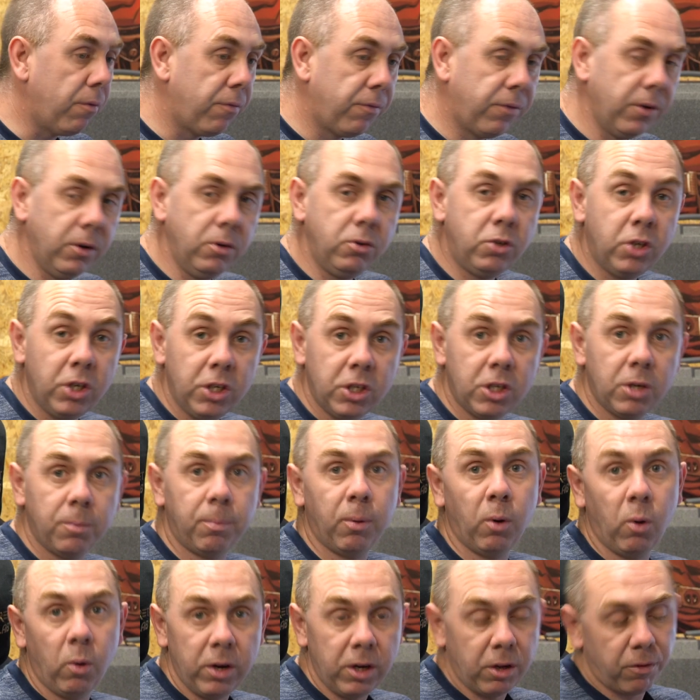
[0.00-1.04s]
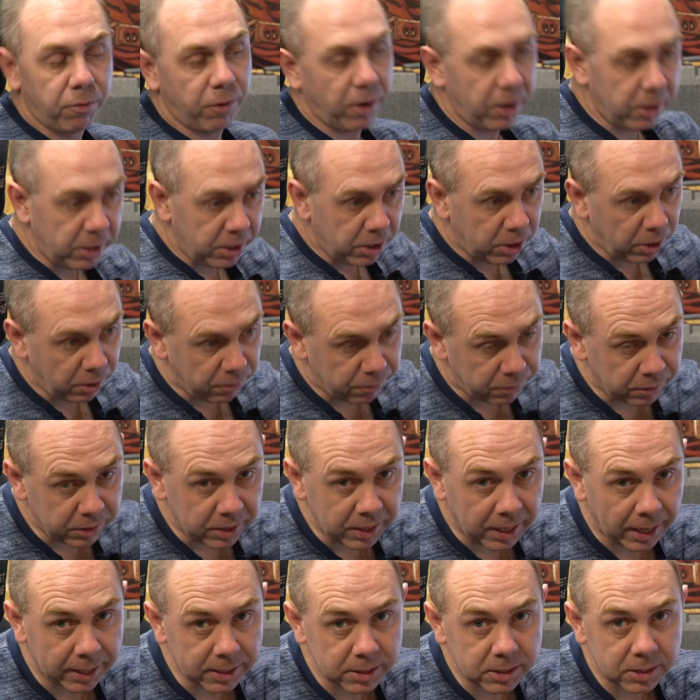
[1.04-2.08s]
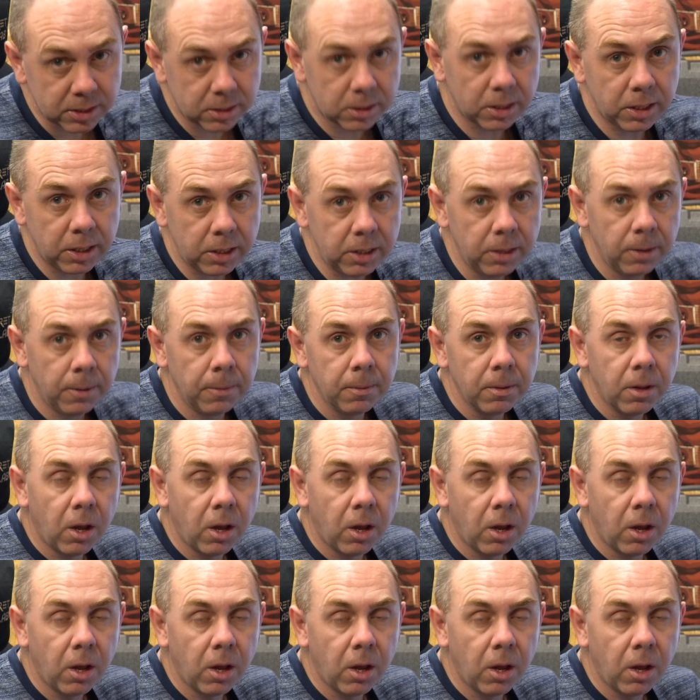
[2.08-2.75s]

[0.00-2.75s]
Fuji support is finally here for the SC.